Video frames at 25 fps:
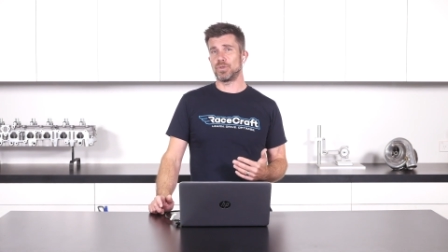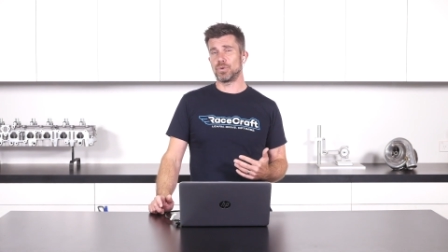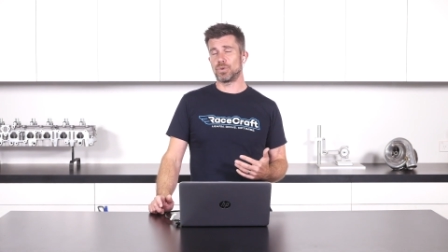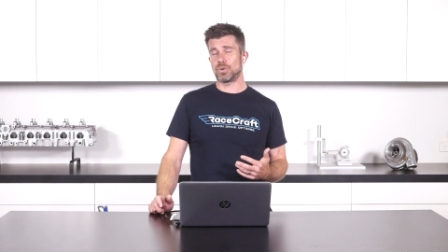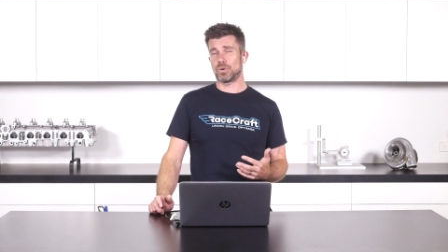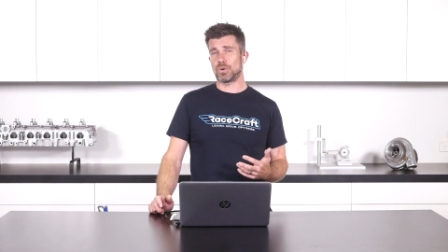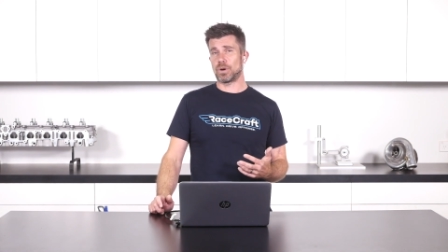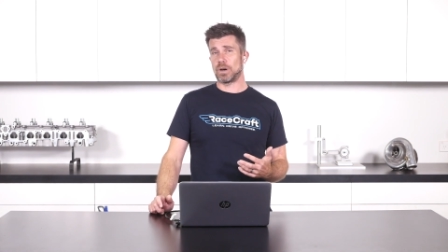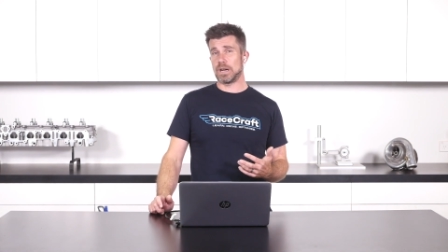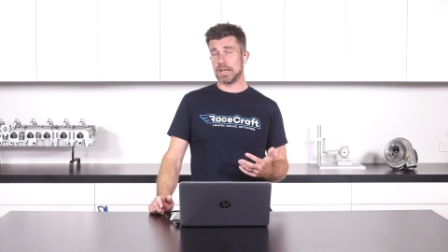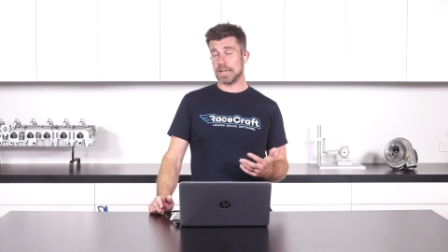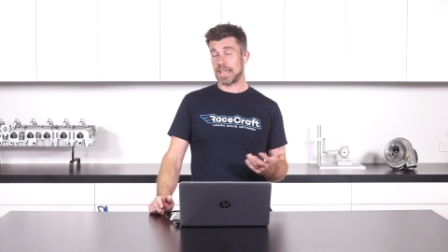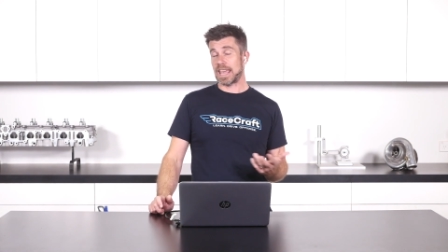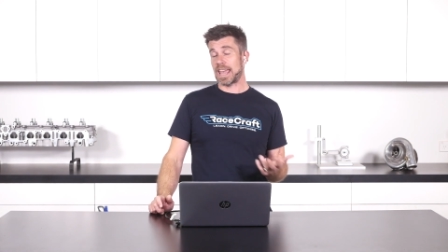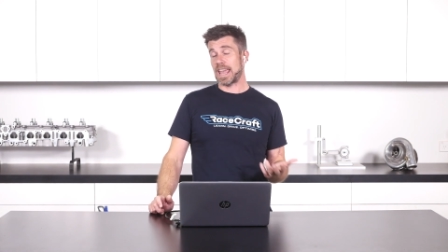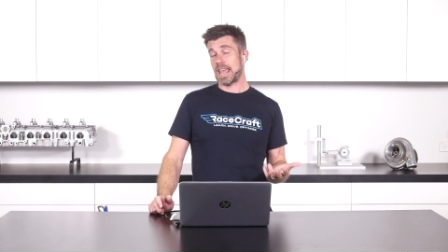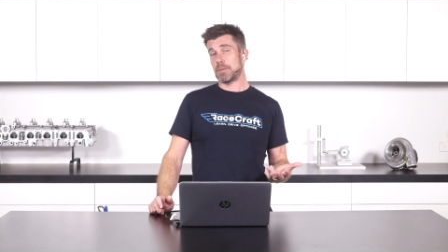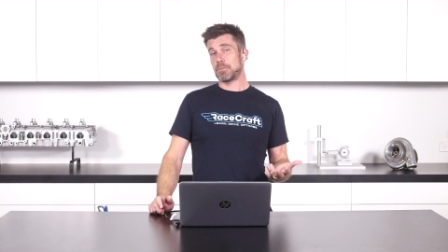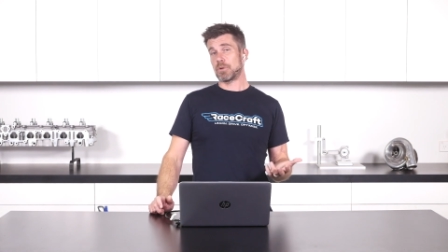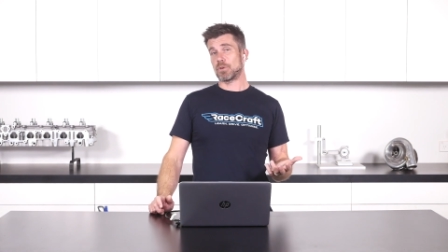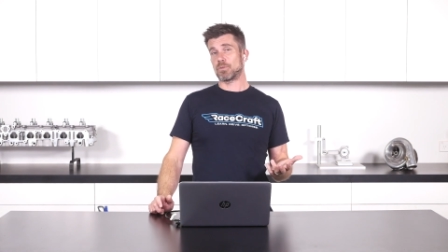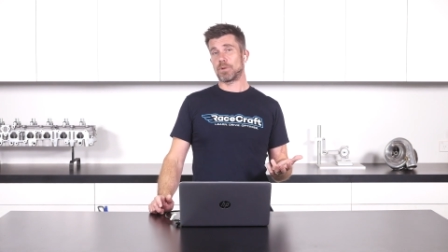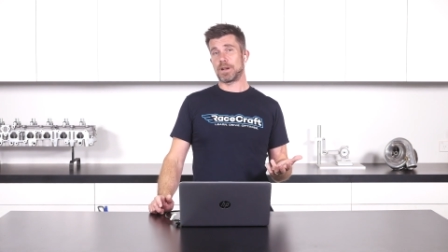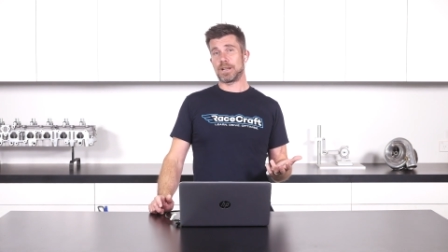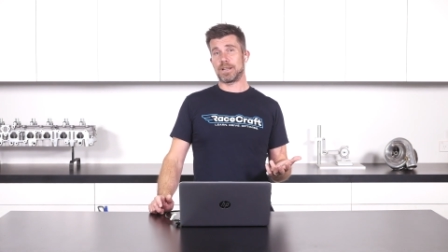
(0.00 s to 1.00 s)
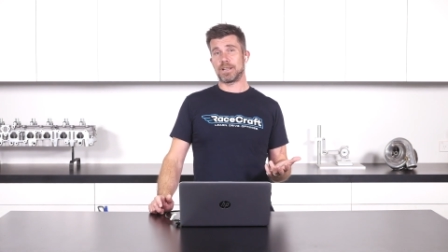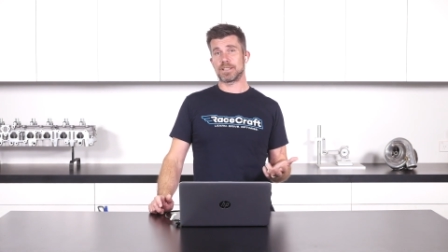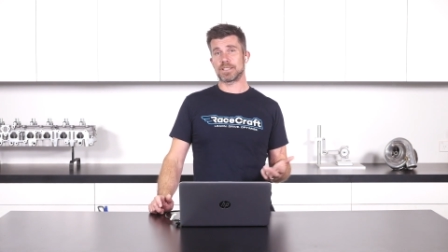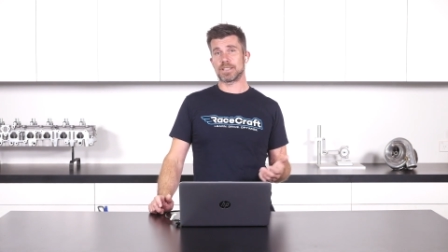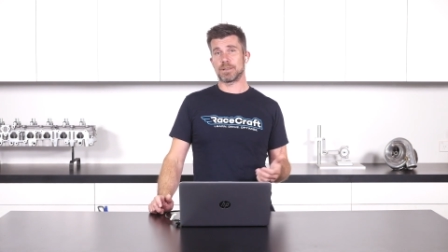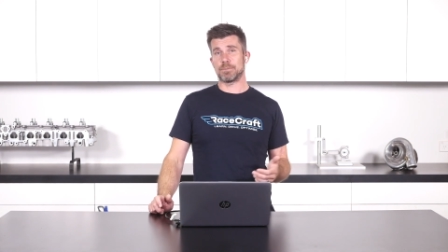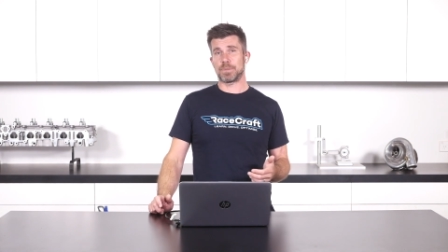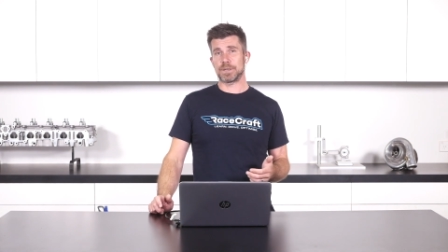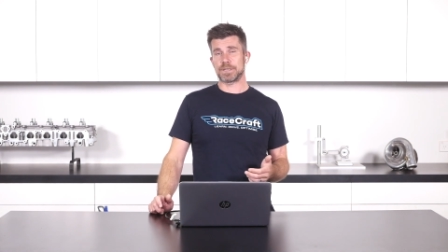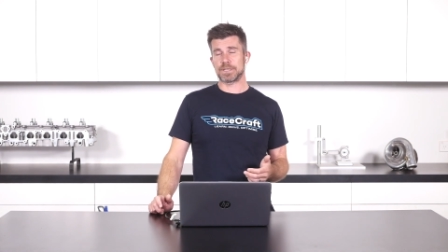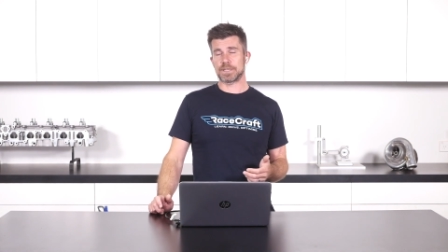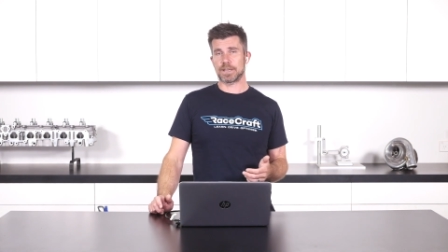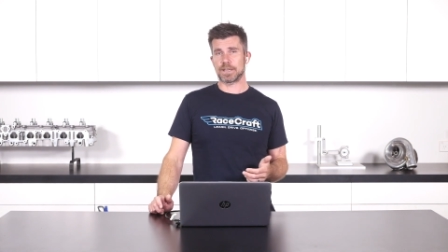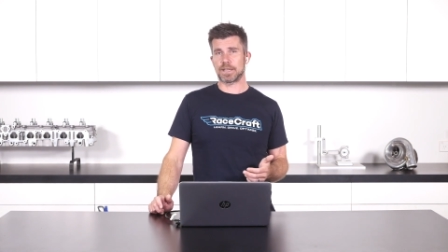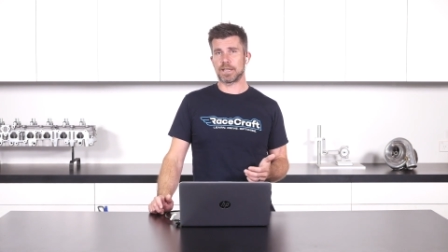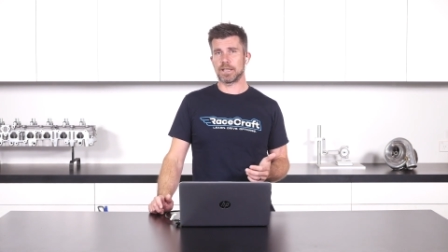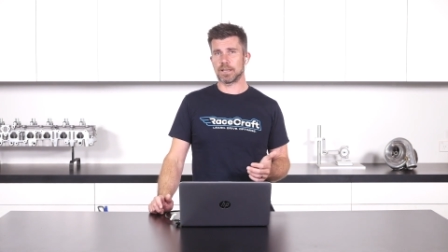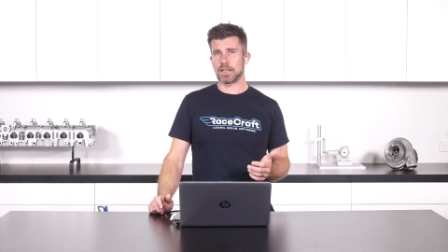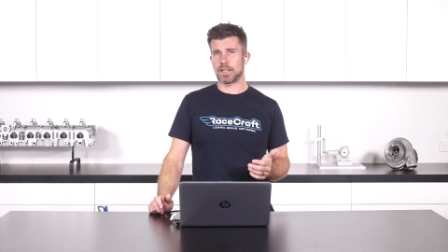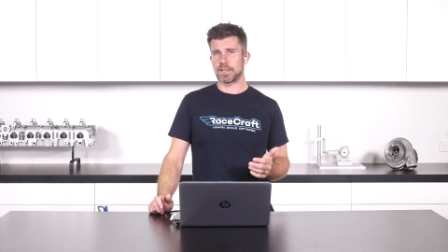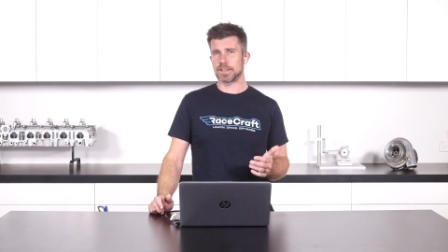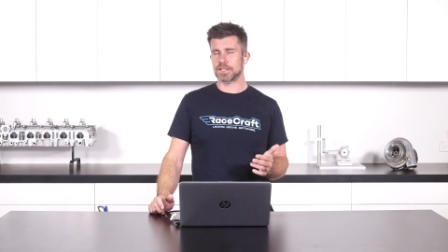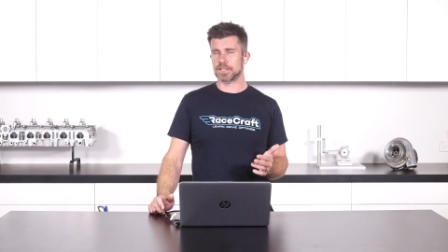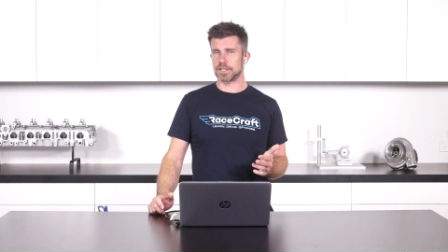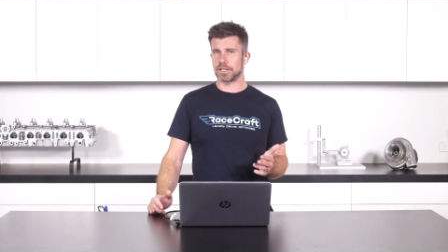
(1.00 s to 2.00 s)
your camber readings in
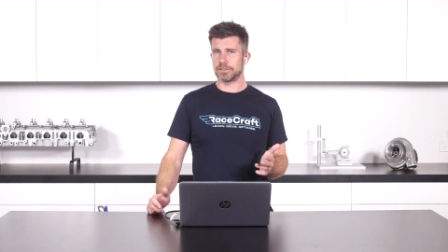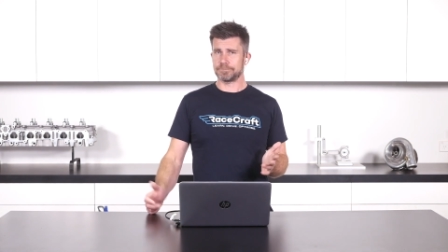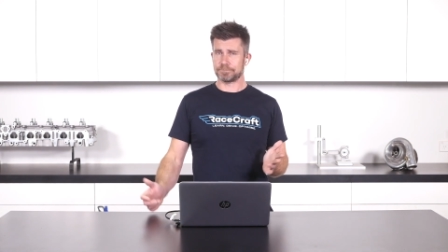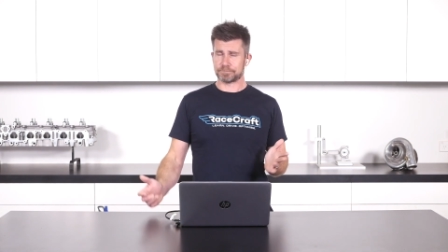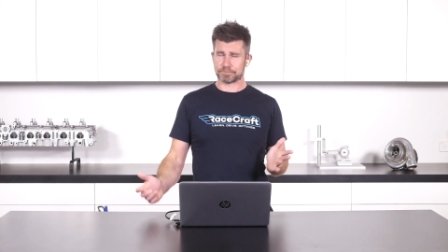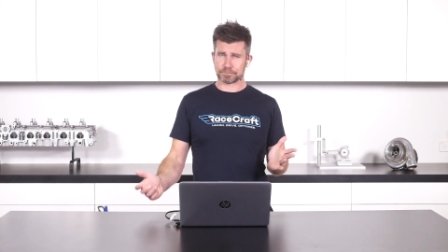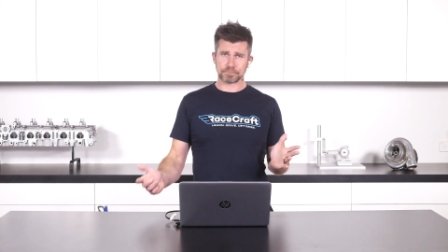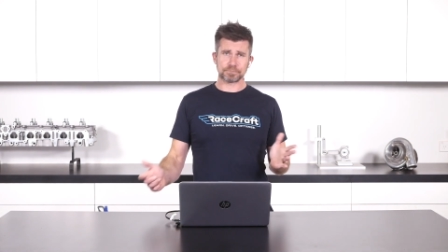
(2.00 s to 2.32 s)
particular so